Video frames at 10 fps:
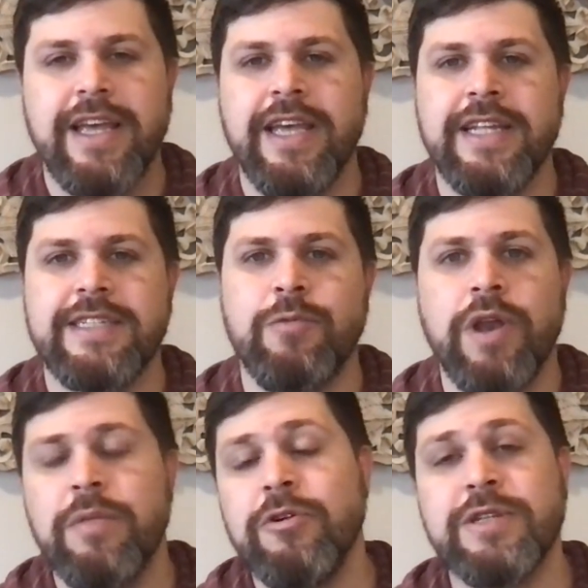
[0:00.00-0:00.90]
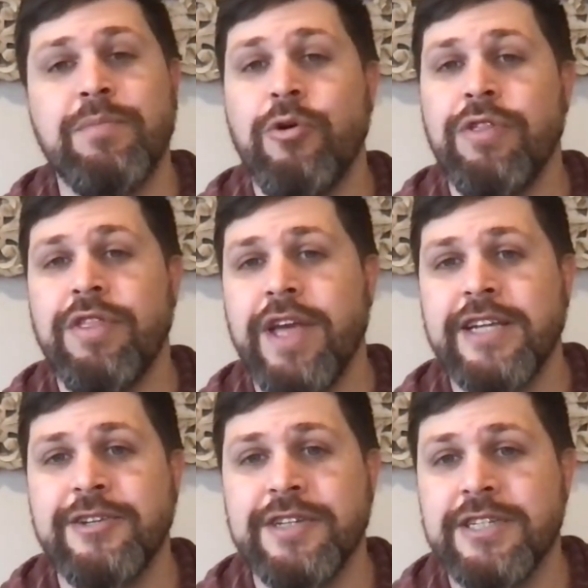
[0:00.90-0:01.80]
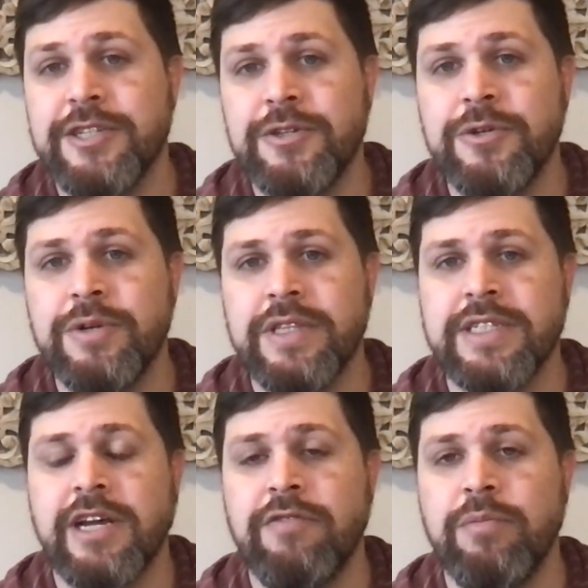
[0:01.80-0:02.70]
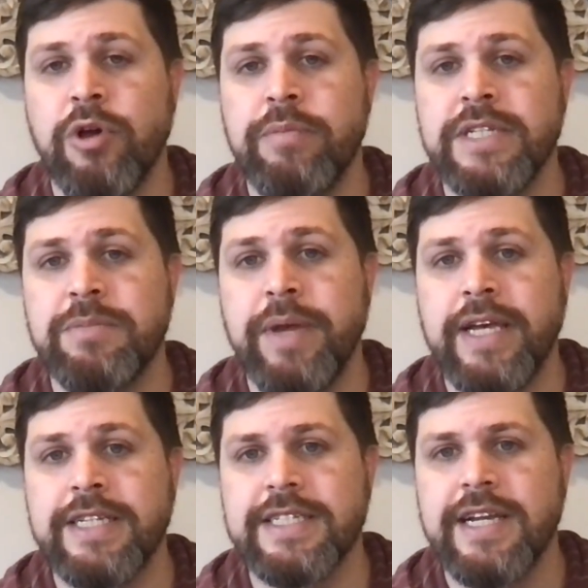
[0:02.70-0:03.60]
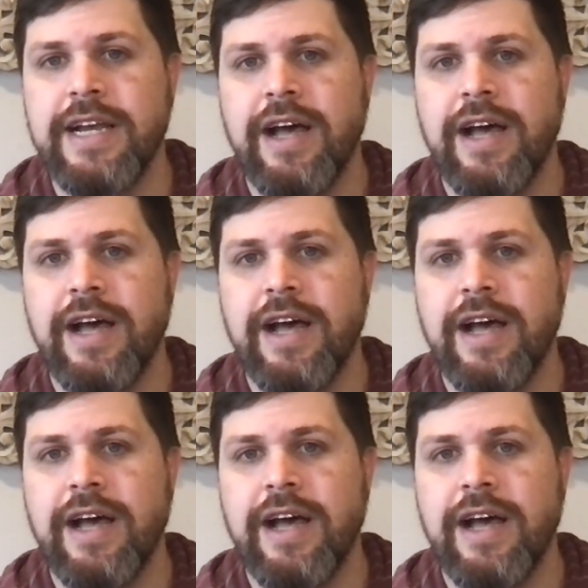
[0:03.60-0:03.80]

It's one of the most important things you can do in the self-employment space